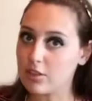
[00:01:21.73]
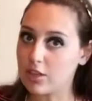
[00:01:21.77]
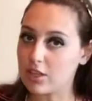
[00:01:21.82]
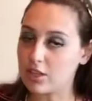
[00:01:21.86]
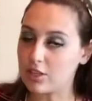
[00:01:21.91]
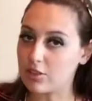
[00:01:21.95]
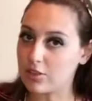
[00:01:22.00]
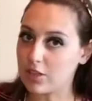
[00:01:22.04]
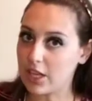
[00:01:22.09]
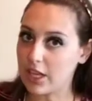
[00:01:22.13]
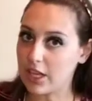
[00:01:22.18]
that
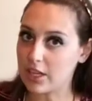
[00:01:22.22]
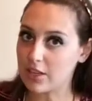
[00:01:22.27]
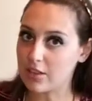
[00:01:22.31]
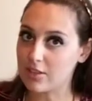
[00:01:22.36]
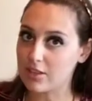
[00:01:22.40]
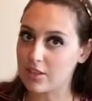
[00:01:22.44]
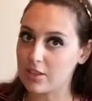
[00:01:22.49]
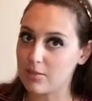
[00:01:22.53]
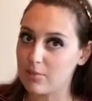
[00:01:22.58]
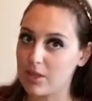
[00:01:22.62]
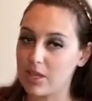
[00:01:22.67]
you can't
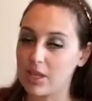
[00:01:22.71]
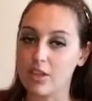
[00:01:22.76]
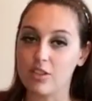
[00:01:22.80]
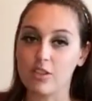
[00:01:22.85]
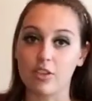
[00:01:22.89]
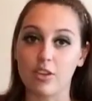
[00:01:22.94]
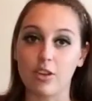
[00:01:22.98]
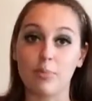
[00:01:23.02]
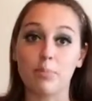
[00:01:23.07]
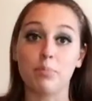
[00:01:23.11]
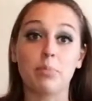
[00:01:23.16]
see because
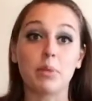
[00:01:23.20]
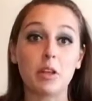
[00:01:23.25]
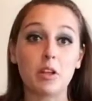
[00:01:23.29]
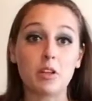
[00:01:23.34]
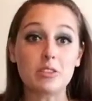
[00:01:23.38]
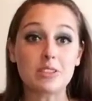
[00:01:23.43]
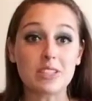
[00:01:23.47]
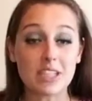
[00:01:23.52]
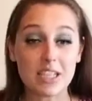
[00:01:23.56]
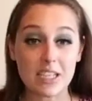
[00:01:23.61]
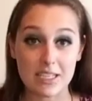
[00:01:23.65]
they're
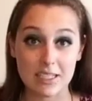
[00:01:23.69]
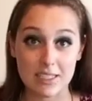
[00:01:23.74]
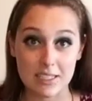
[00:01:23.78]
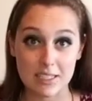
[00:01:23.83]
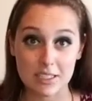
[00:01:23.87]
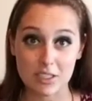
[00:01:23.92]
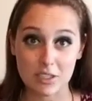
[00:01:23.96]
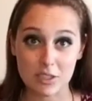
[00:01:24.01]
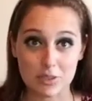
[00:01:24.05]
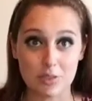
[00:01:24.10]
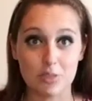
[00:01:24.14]
built
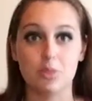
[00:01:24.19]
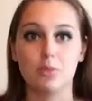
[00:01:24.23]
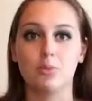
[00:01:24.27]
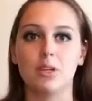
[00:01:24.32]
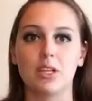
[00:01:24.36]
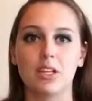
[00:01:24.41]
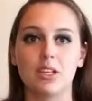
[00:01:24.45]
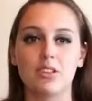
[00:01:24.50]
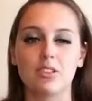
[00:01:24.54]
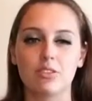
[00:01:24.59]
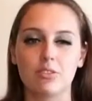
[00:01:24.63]
into your
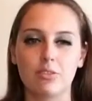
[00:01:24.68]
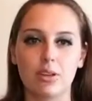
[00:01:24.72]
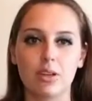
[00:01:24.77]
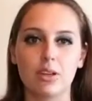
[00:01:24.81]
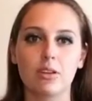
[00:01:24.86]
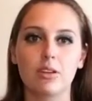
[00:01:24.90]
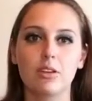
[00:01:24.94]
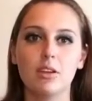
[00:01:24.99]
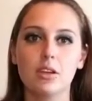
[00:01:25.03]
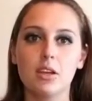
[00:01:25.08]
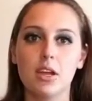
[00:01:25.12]
waist
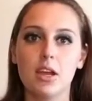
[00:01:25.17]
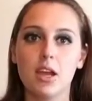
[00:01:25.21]
trainer.